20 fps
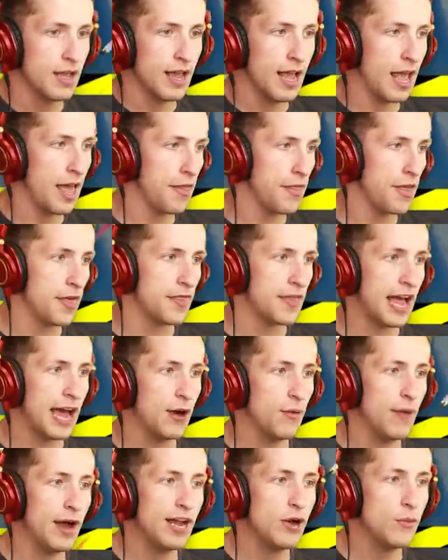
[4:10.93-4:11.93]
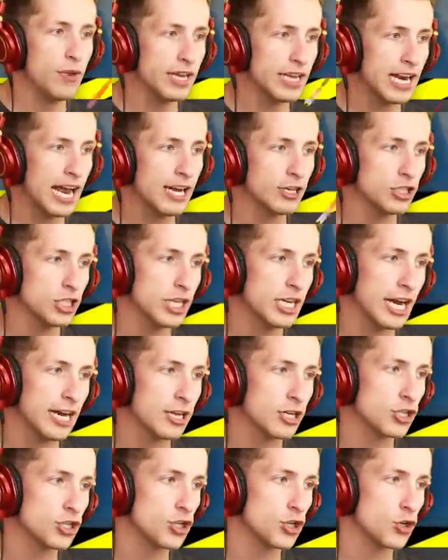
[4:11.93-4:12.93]
And then that way, we can actually kind
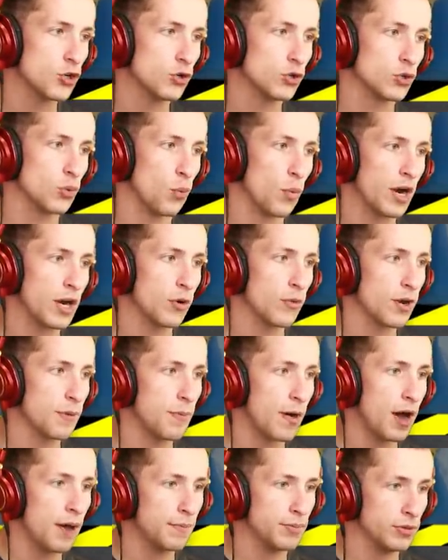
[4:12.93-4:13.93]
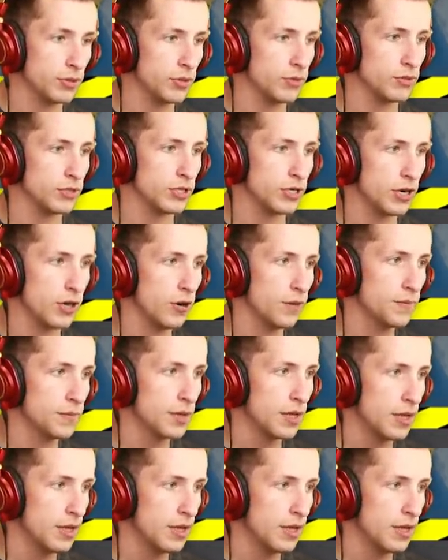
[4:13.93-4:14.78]
of choose where we pop balloons, you know?